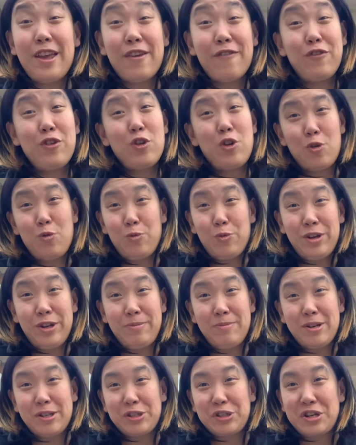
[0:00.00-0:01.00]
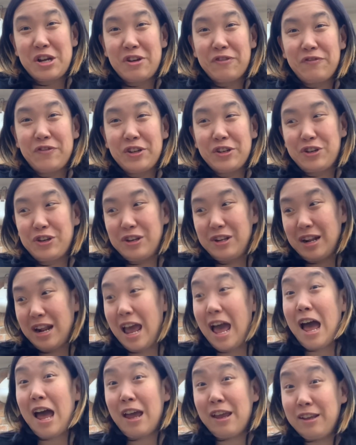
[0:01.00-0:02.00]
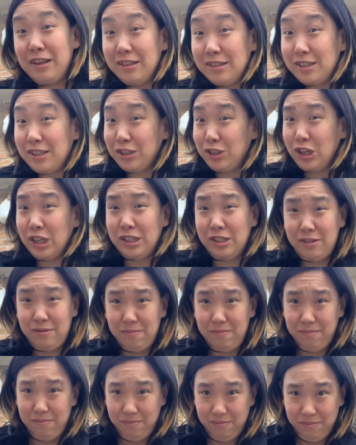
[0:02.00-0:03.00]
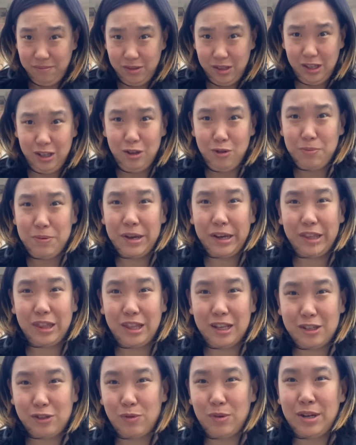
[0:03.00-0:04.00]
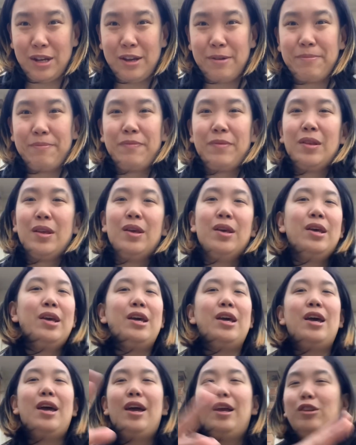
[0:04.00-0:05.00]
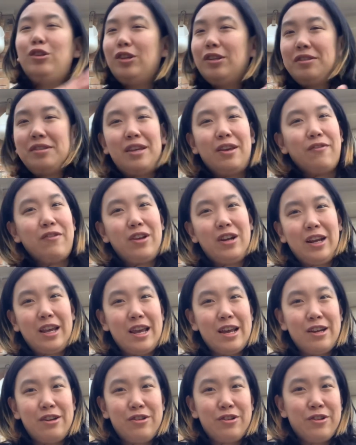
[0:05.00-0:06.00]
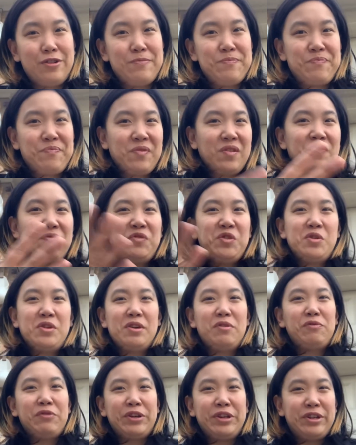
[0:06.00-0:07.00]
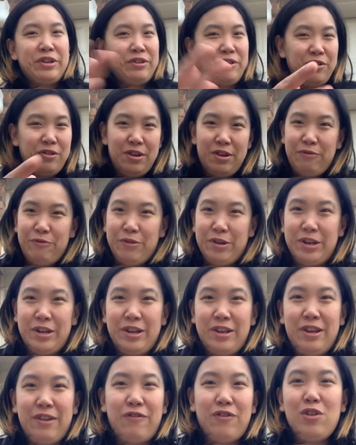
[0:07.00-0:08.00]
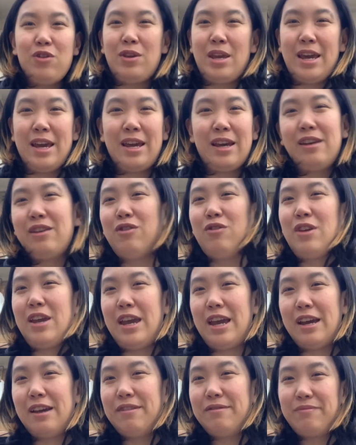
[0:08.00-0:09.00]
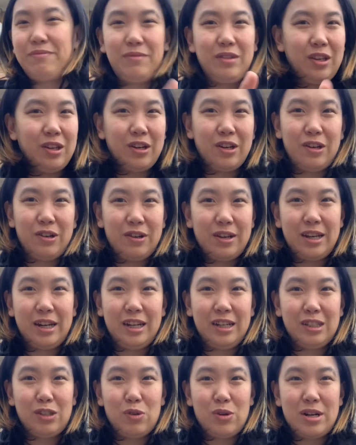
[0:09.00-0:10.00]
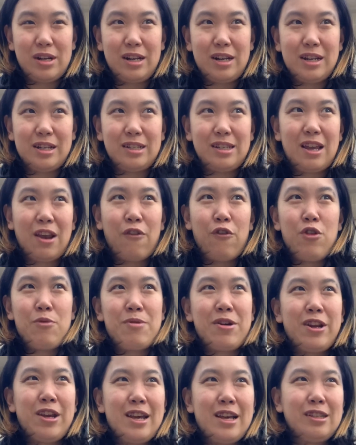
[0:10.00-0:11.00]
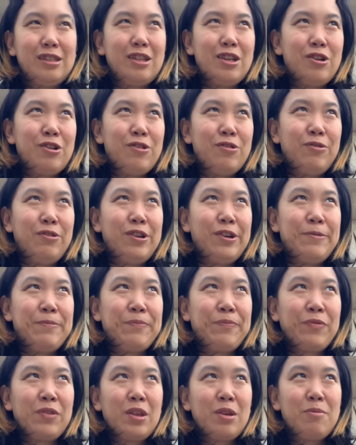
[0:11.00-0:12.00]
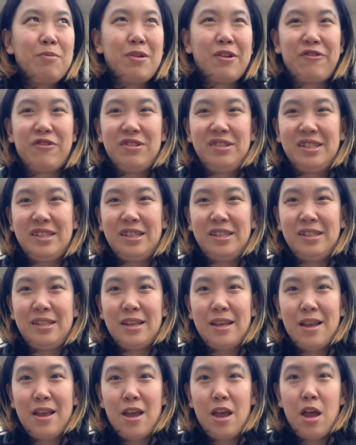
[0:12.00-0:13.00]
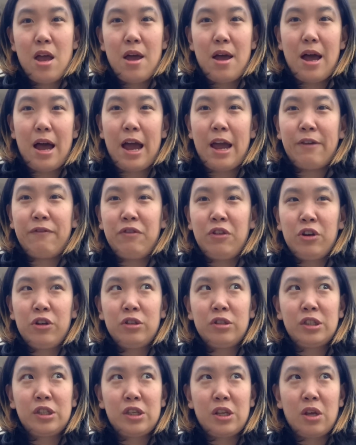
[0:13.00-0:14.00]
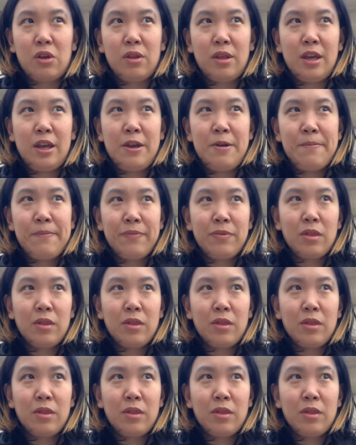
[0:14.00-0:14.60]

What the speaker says: if you don't read much nonfiction, I suggest you pick this one up and just give it a gander. If you can read it, you can read it. If you can't, you can't. You know, it is what it is. Everybody has their own preferences. I've learned slowly